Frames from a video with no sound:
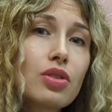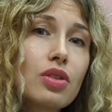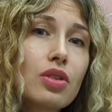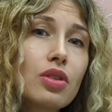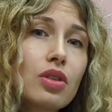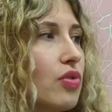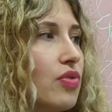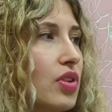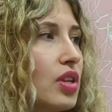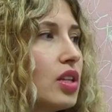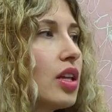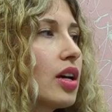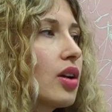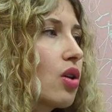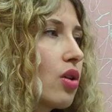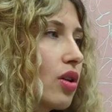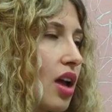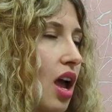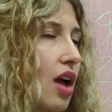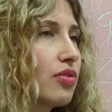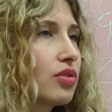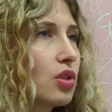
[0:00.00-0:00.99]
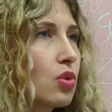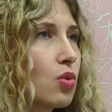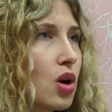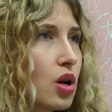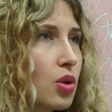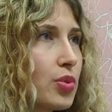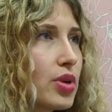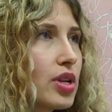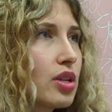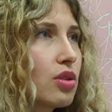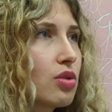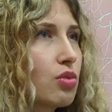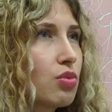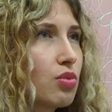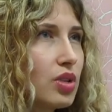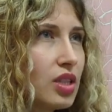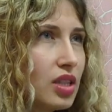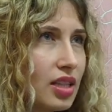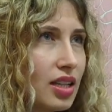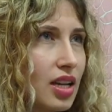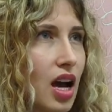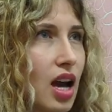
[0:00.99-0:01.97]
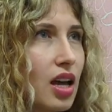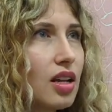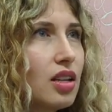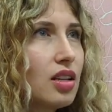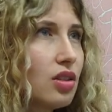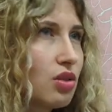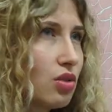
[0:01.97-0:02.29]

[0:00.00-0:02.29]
If you feel like, okay, after 1 week you really got it,